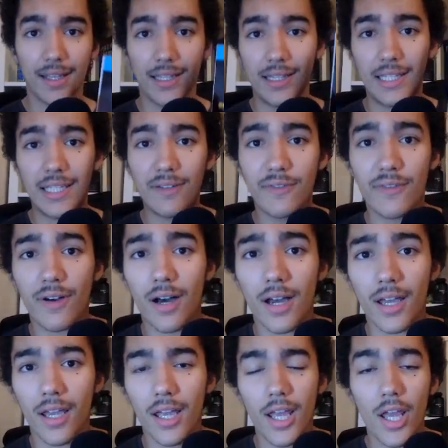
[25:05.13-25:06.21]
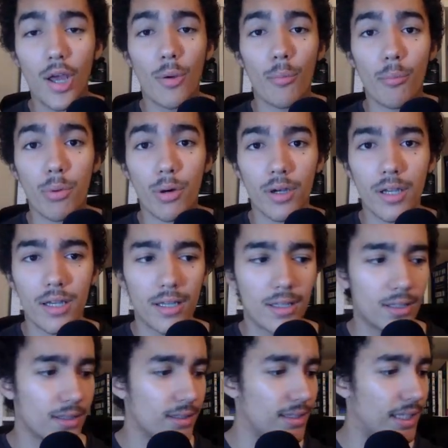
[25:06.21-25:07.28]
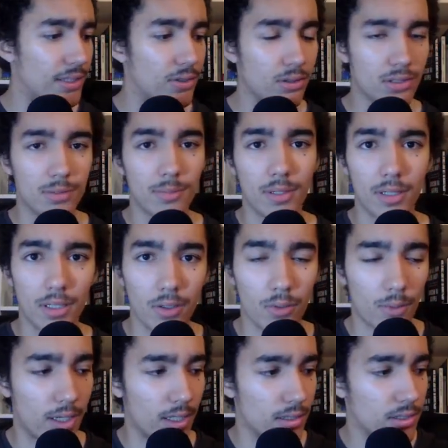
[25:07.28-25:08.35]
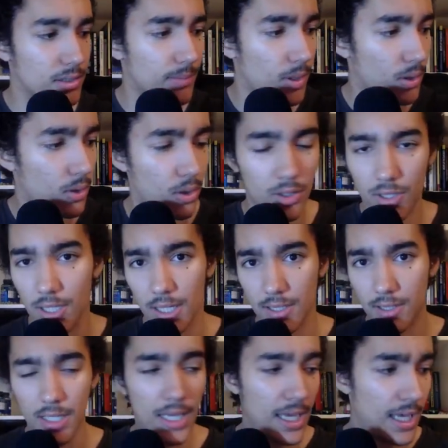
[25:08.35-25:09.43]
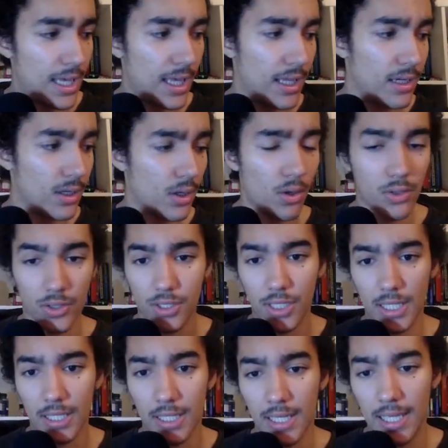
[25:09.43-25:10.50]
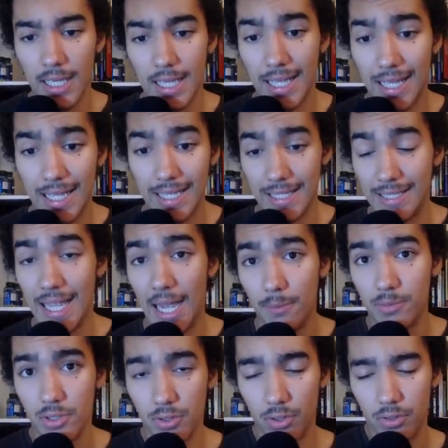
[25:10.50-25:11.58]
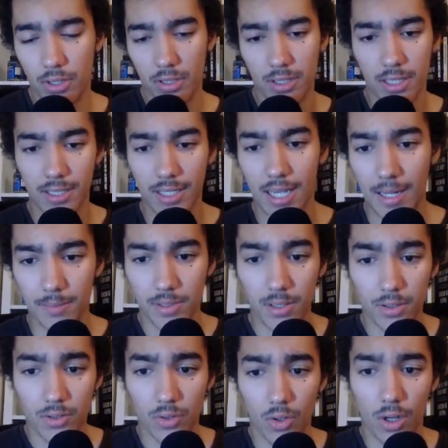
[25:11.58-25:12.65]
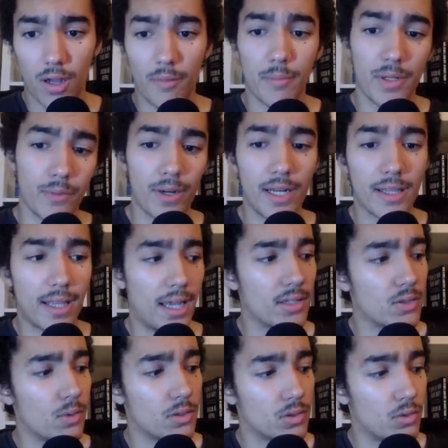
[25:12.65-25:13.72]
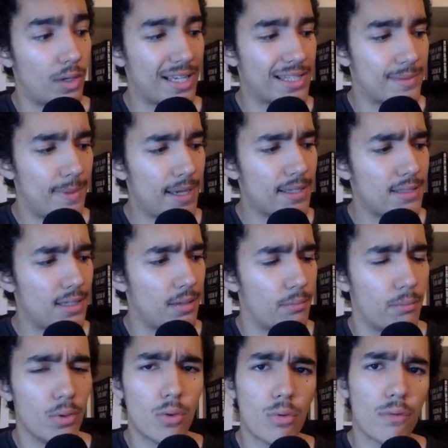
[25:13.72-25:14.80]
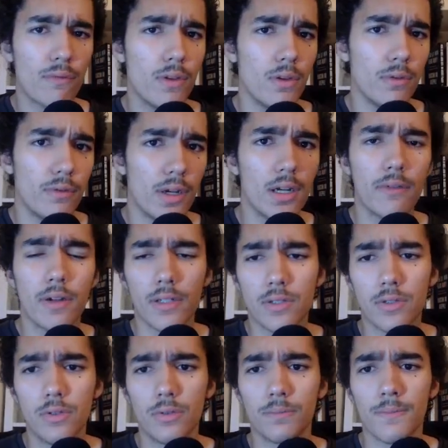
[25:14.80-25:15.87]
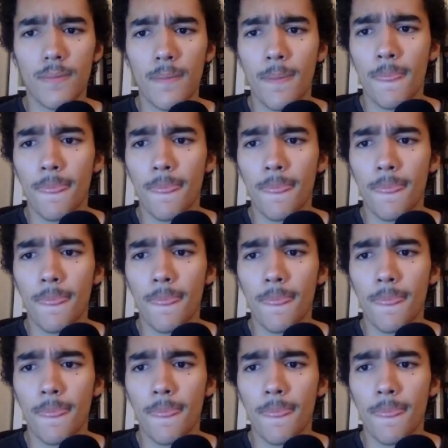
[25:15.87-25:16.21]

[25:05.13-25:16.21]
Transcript: DeFi book that talks about, you know, running smart contracts and launching dApps, decentralized apps. So I've been reading that as well. So expect a book review very, very soon.